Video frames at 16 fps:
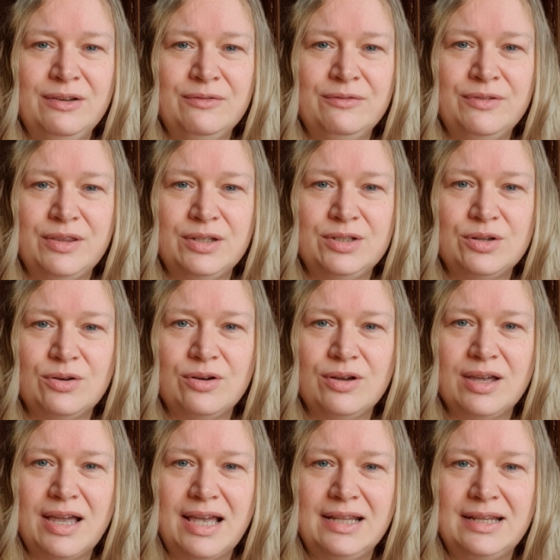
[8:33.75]
for the dog,
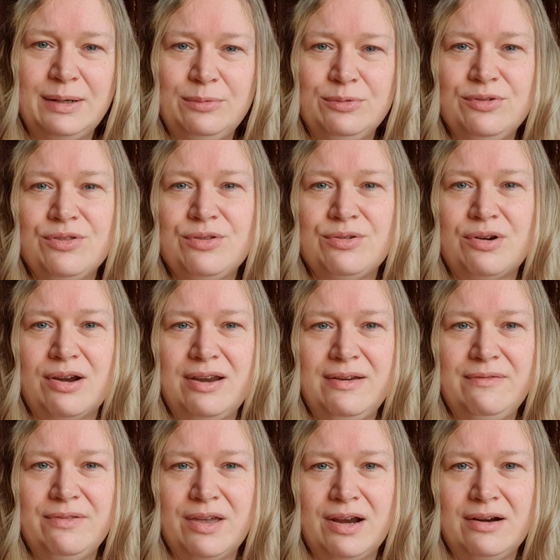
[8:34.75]
and they would
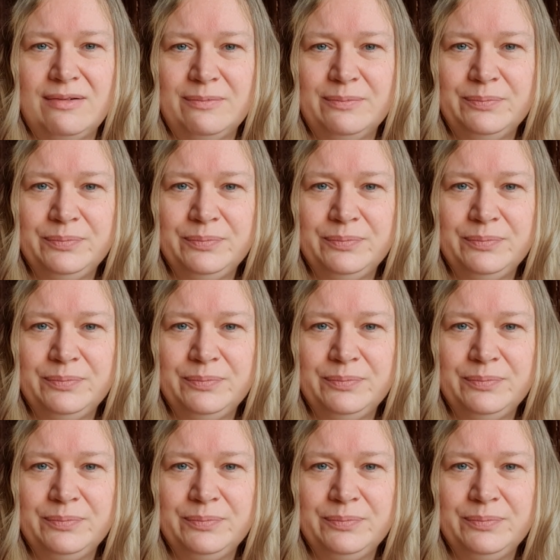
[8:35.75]
thrive there.